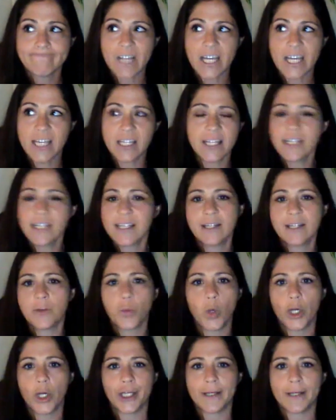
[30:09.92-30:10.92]
he didn't
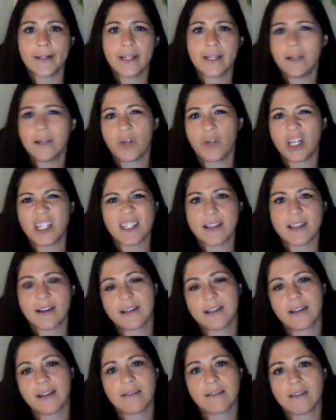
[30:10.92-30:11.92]
want to
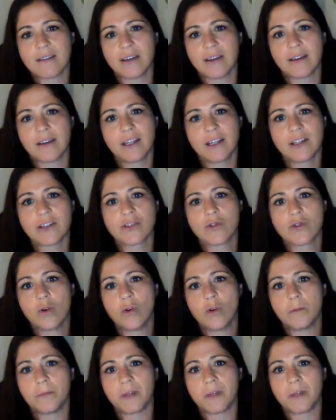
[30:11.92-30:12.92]
discuss anything. He just
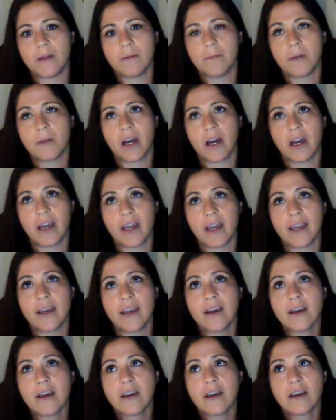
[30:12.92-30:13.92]
told me my
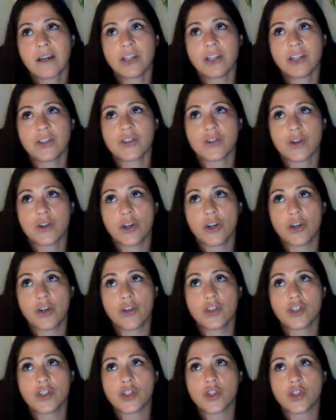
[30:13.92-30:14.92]

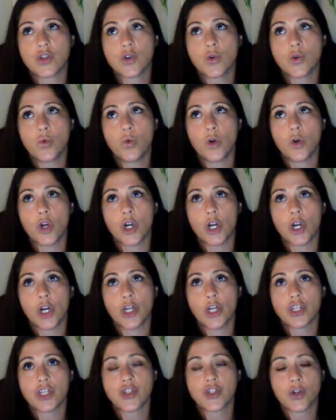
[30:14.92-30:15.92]
concerns
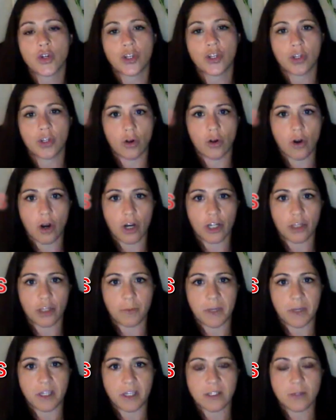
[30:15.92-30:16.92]
were circular
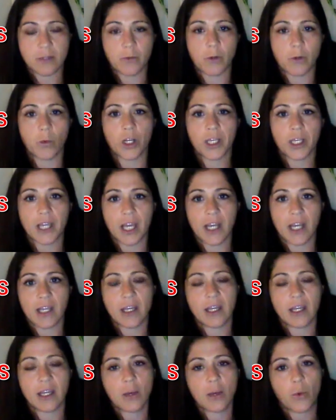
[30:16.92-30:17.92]
arguments and we weren't
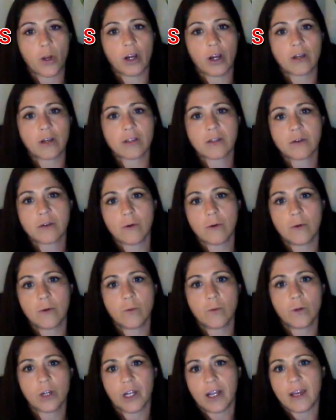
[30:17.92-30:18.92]
getting anywhere,
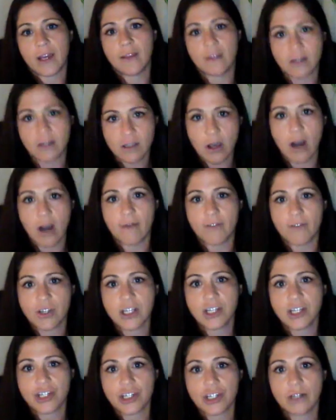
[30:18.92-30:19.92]
so we're going to end this
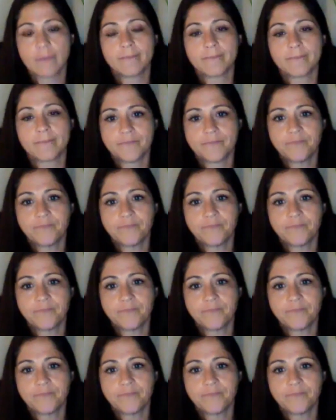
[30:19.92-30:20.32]
conversation.